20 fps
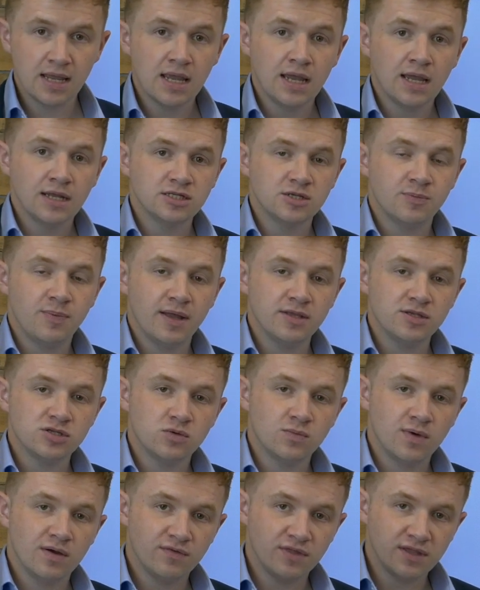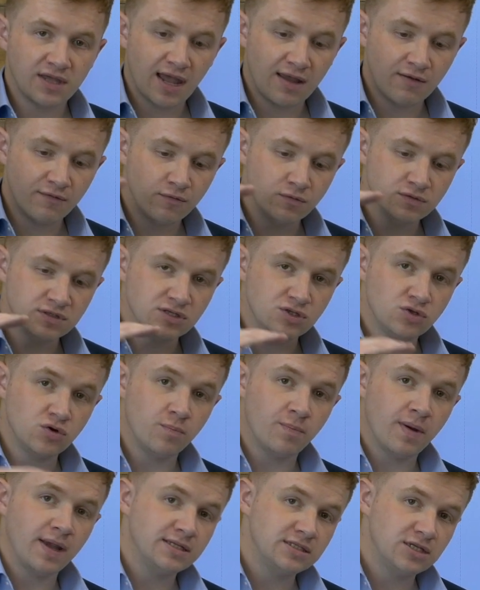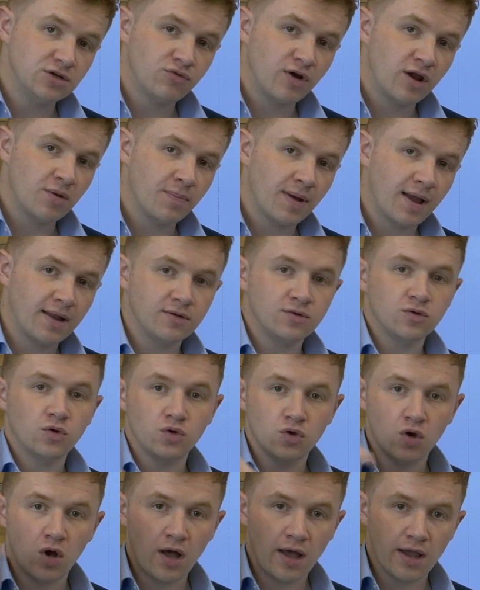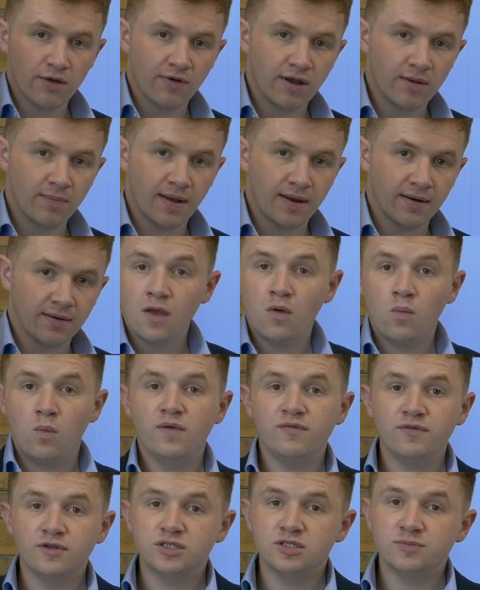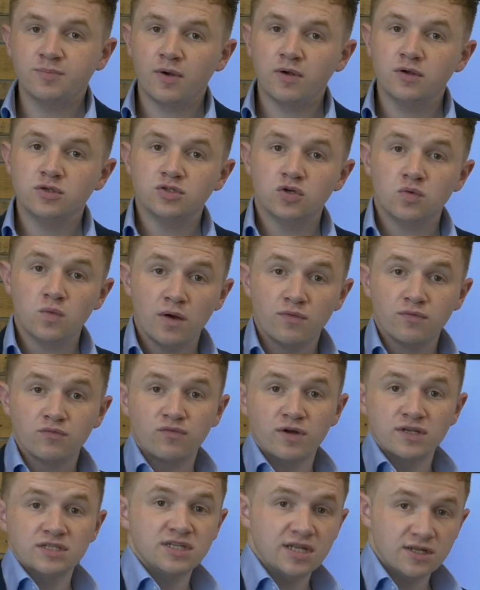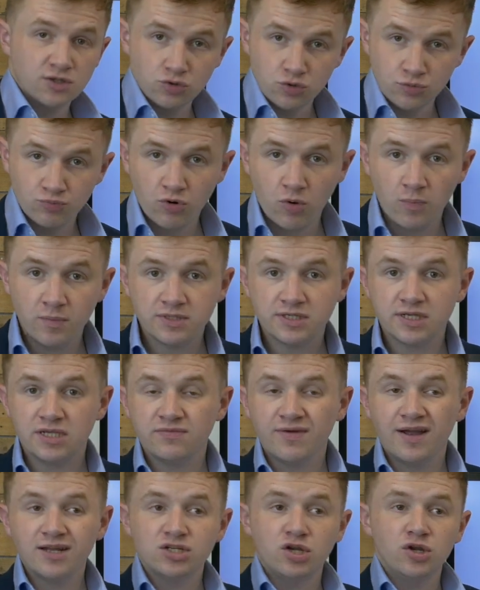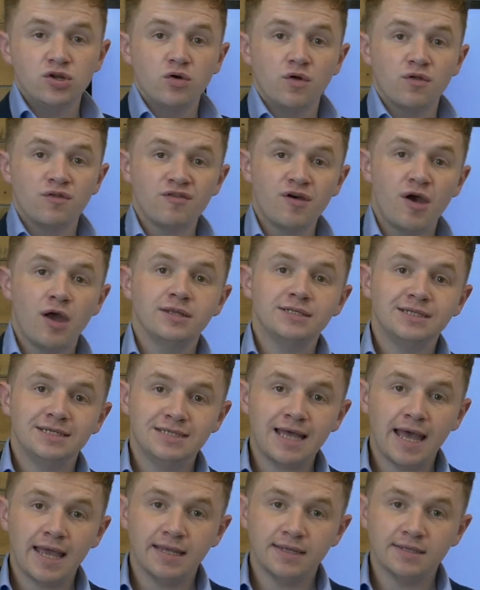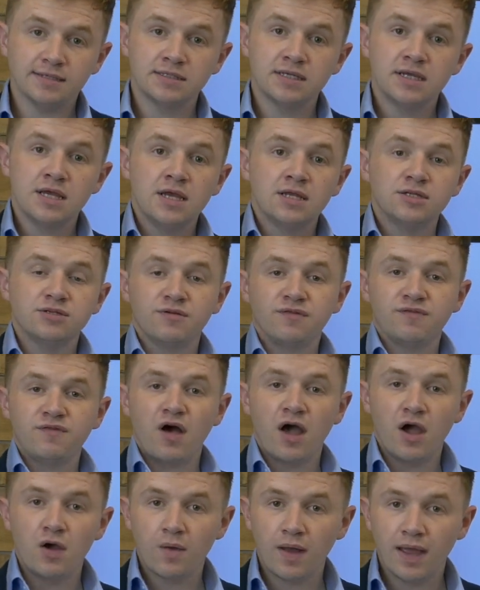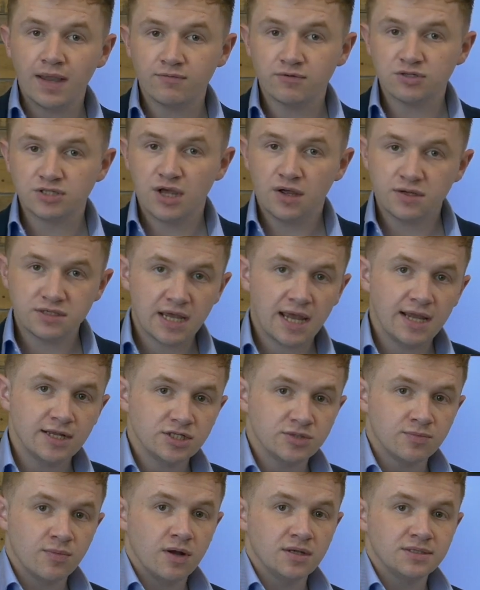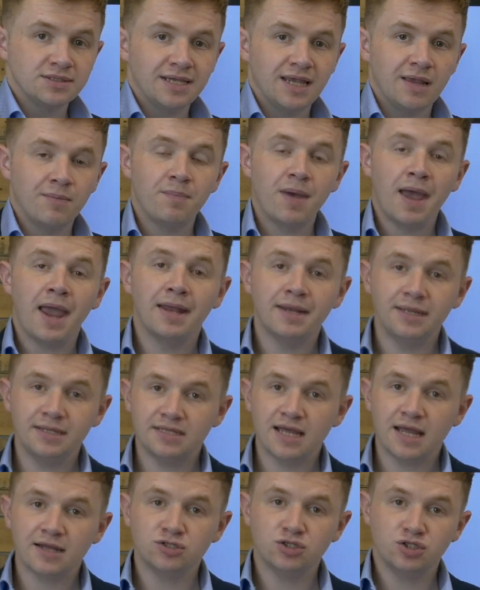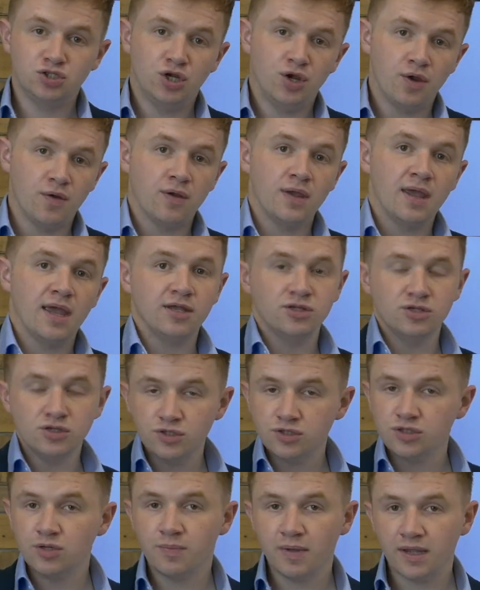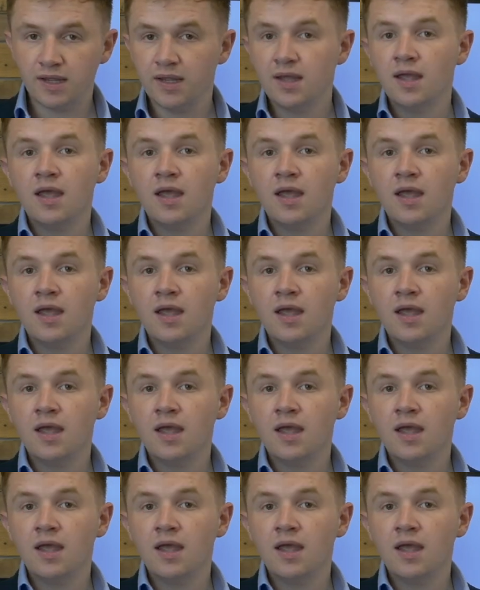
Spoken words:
depending on whether the gain falls into your basic rate band or your higher rate band. With a disposal of residential property, you've actually only got 30 days to file a return to HMRC and pay any tax due. It used to be